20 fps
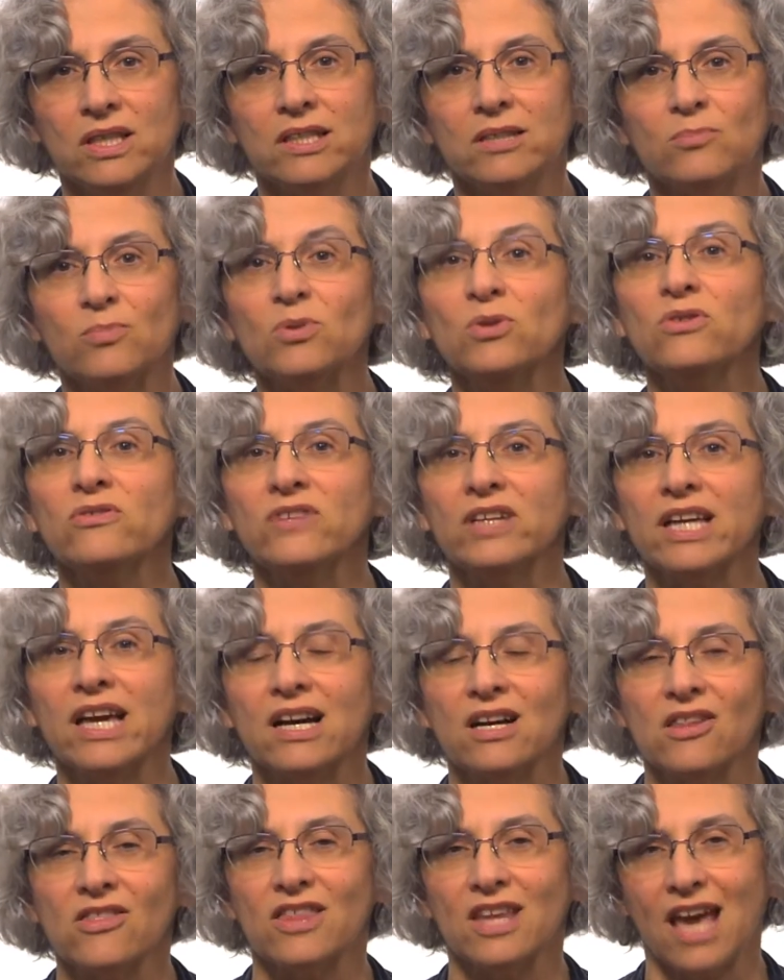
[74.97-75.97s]
in improving
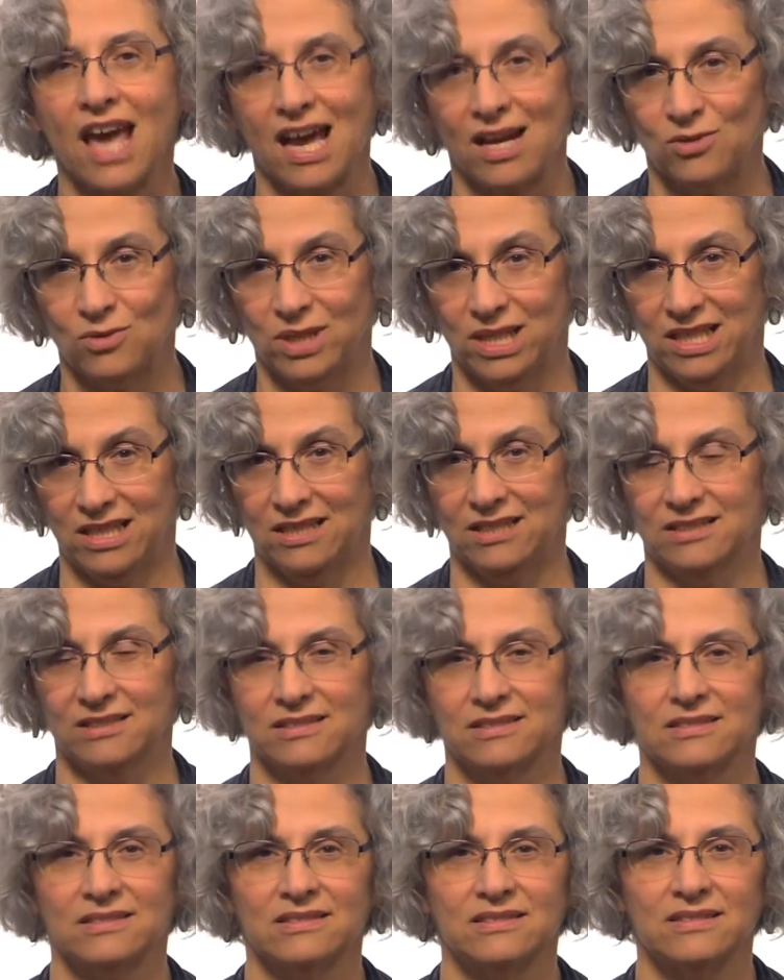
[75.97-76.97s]
health equity.
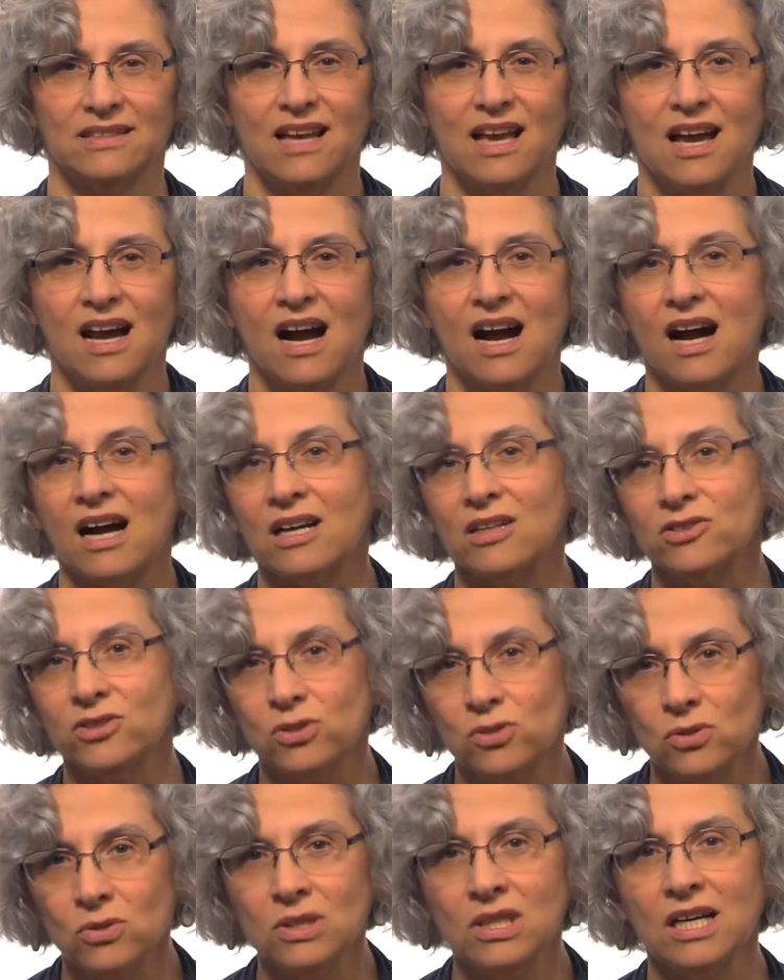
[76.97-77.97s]
Our
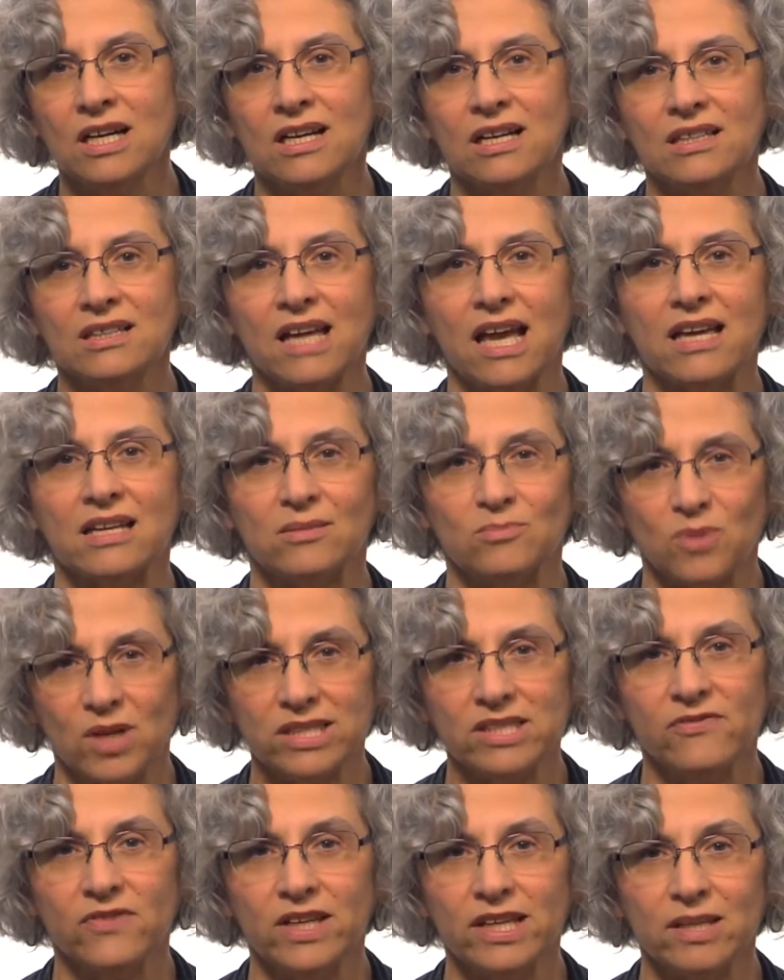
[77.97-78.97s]
doula and
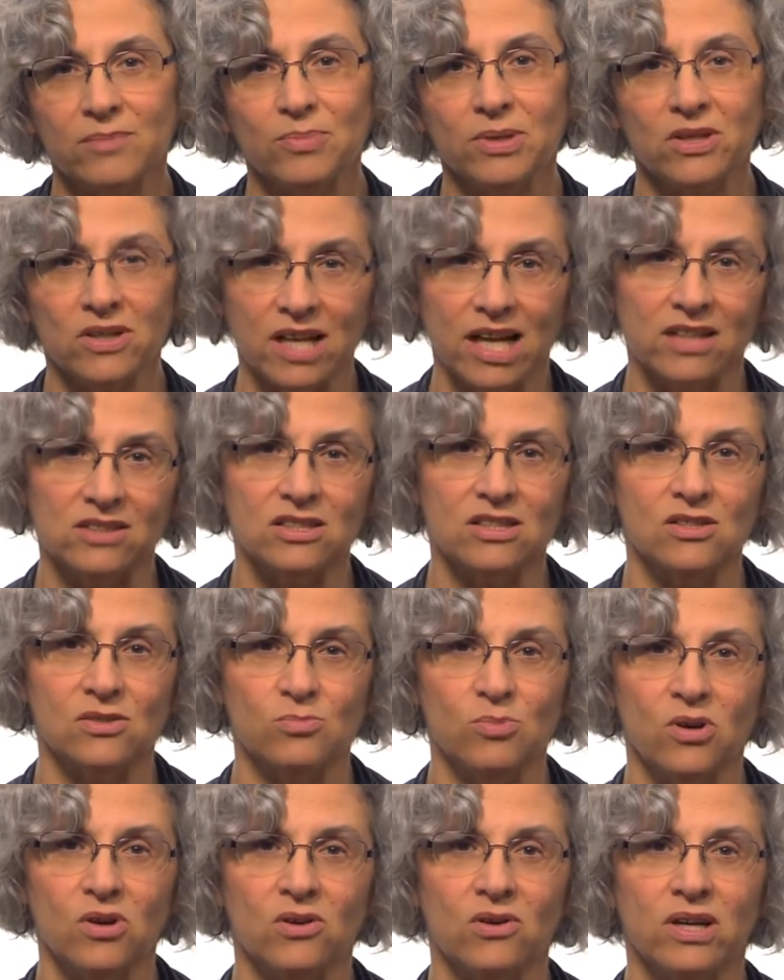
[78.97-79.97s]
breastfeeding peer counselor
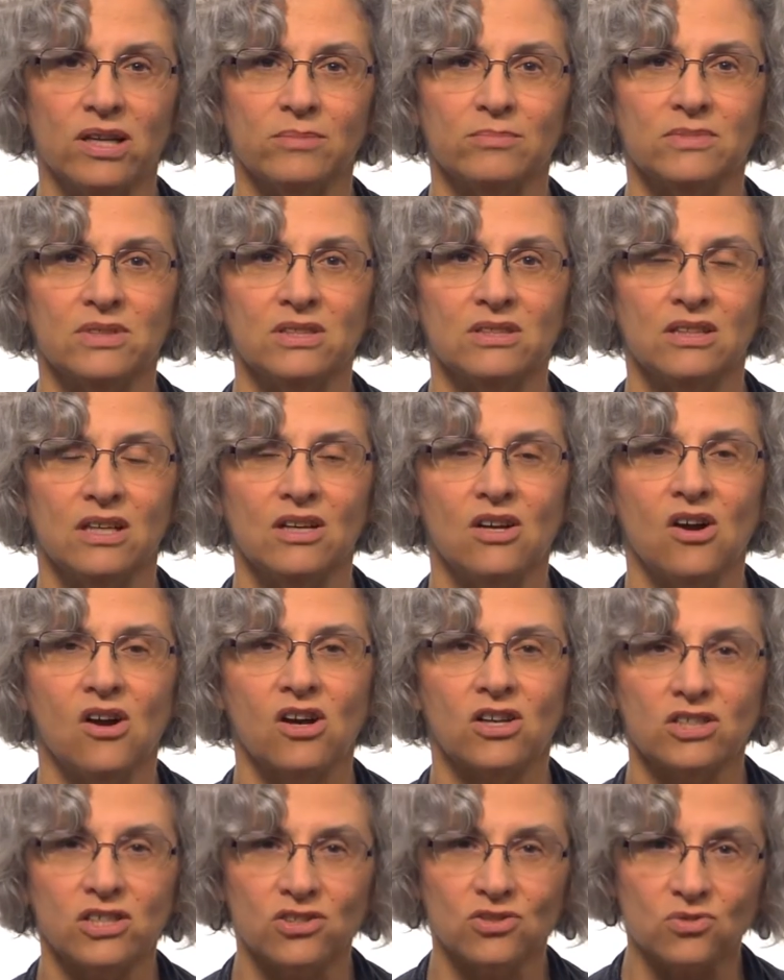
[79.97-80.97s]
programs
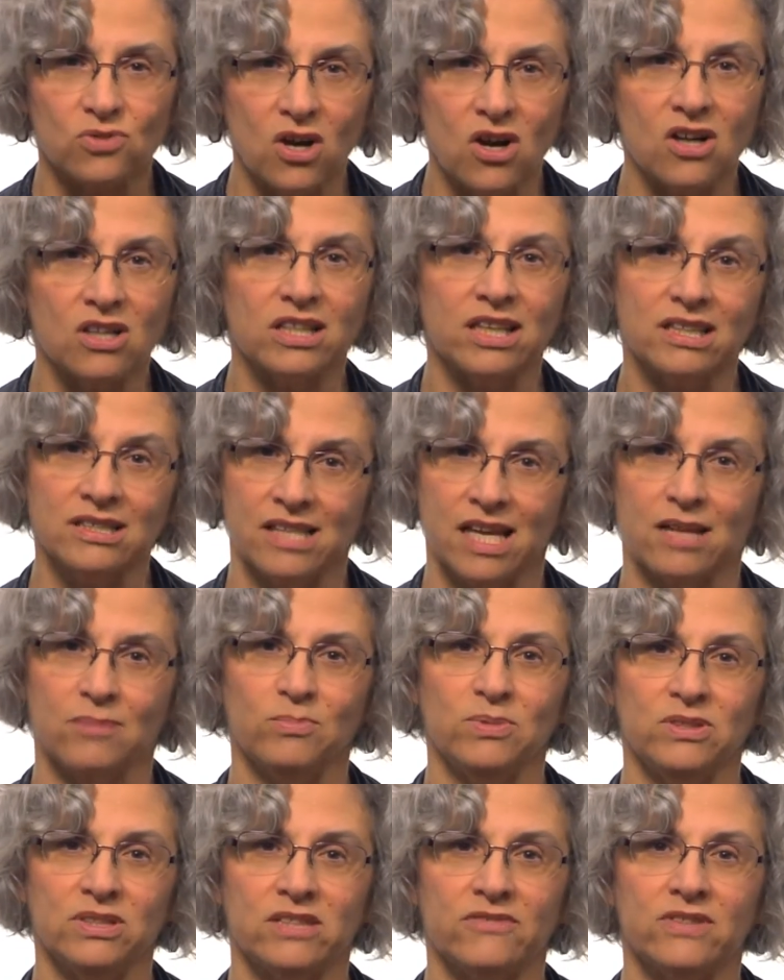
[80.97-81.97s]
are strong
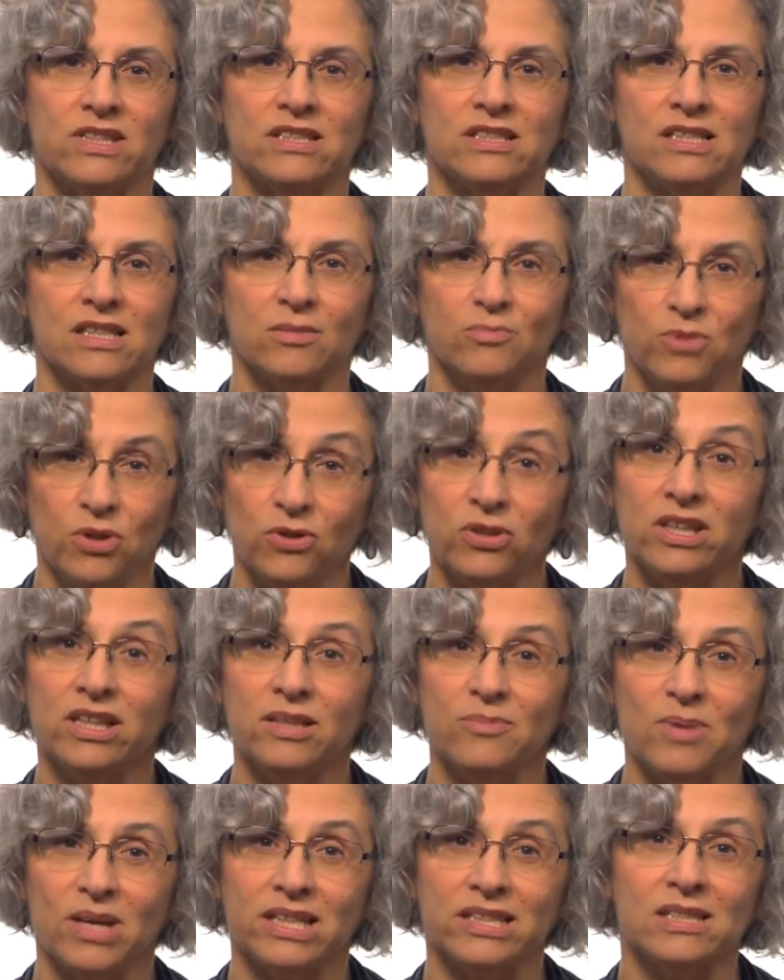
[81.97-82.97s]
examples of this
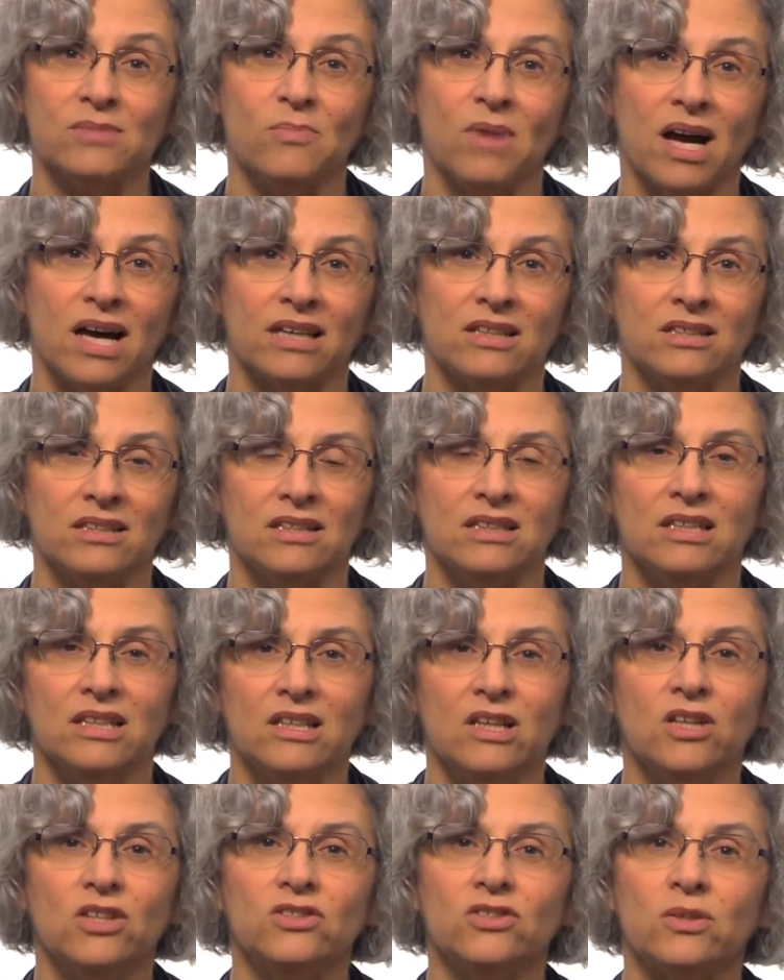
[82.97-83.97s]
community-based model
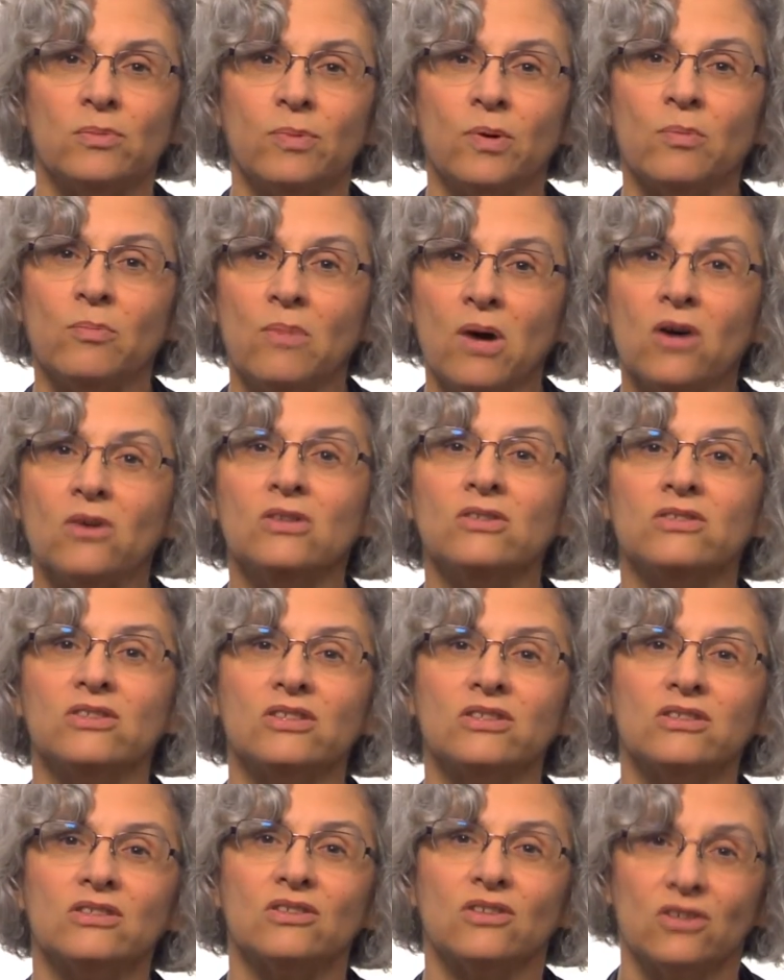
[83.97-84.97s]
to
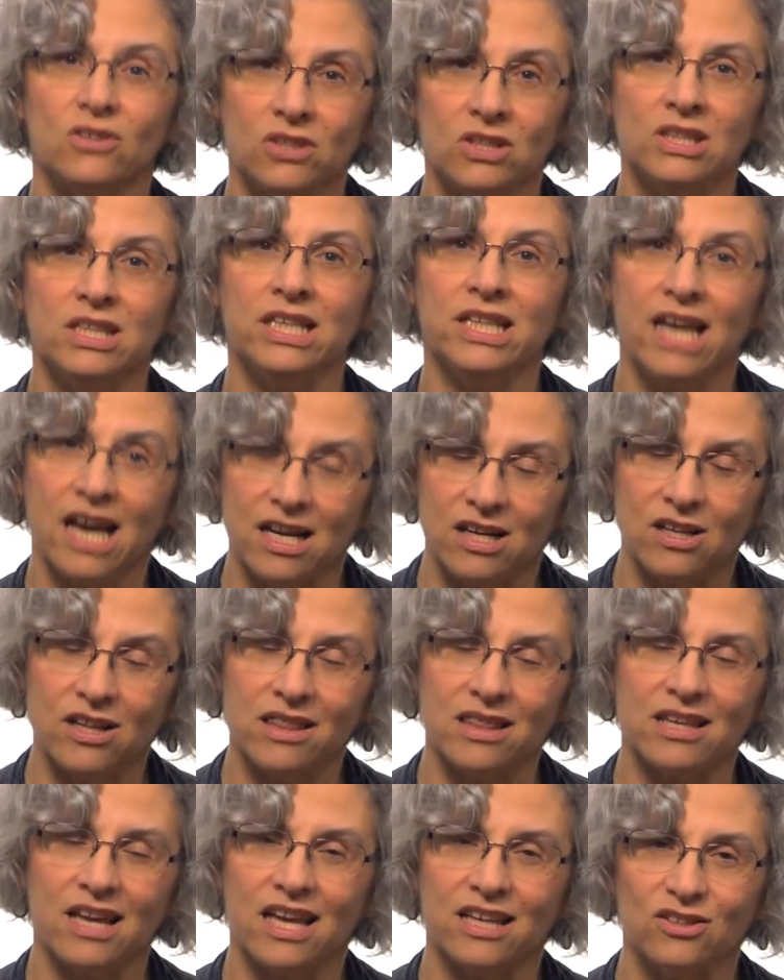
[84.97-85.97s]
promote early
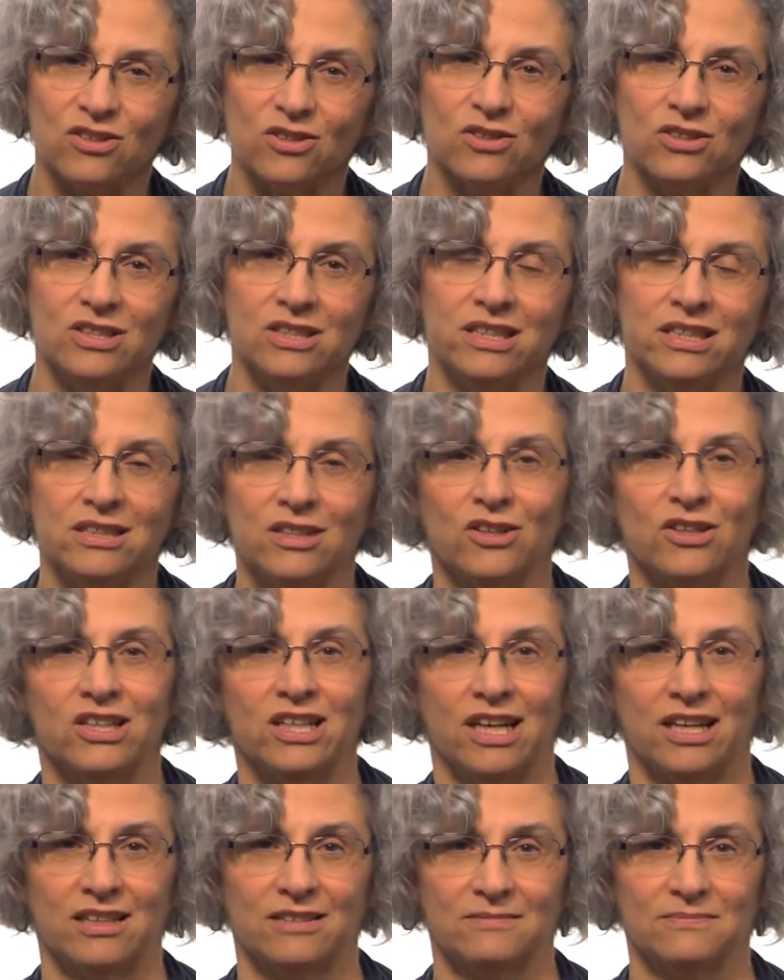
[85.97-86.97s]
health and early
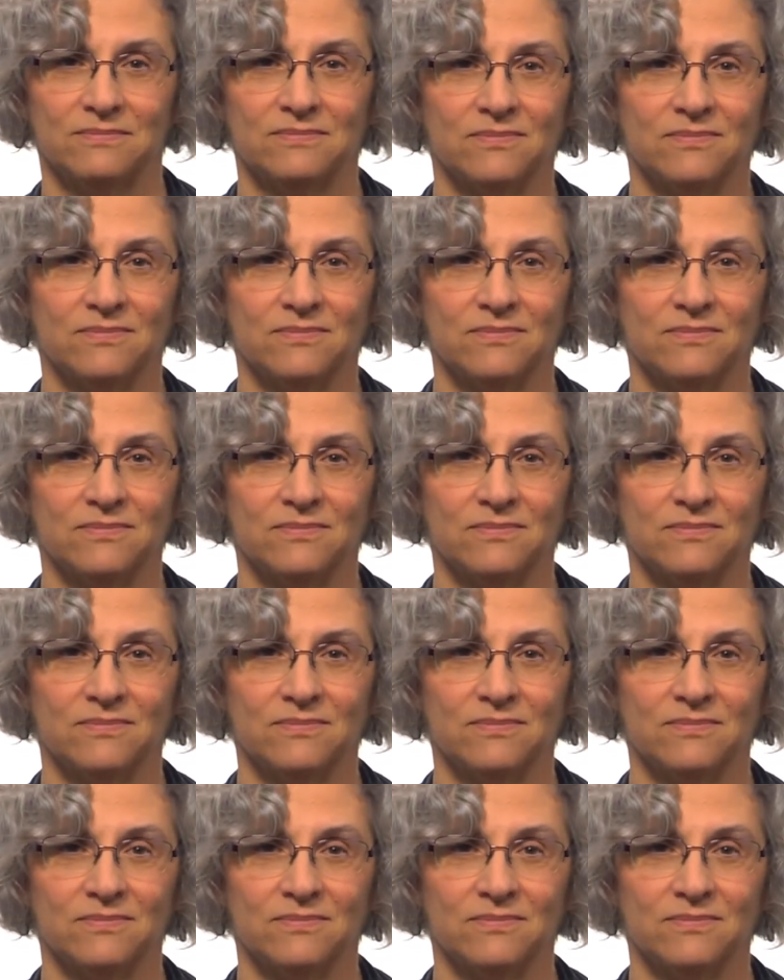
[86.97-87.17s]
learning.